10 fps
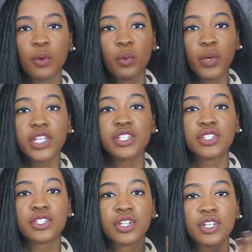
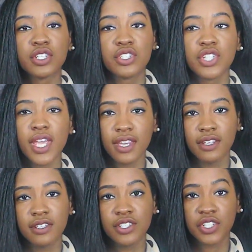which
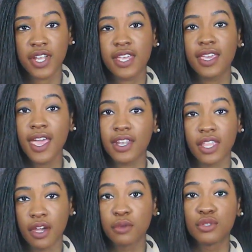shade should I get?
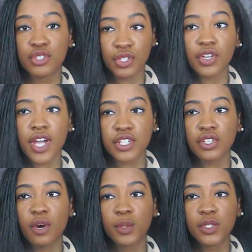Like, are you sure I should
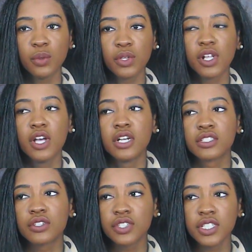go with Tulle?
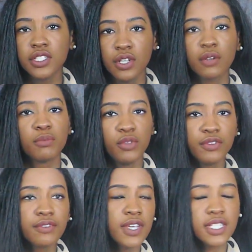So she, you know, move
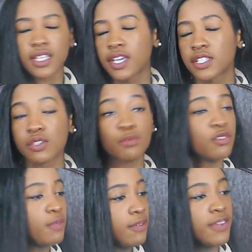your face again. So I
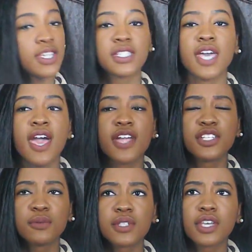moved my face. And
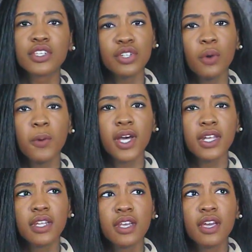she was like, you know
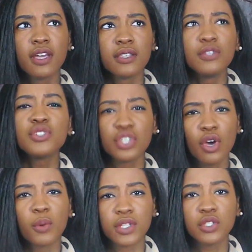what? You should
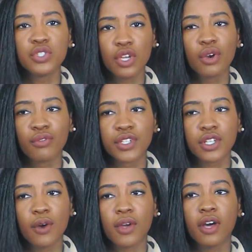go with Rich
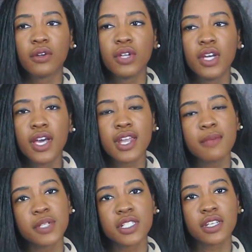Cocoa. And
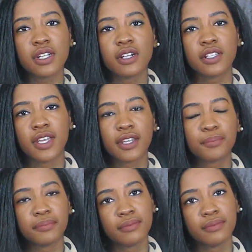I'm just looking at her like,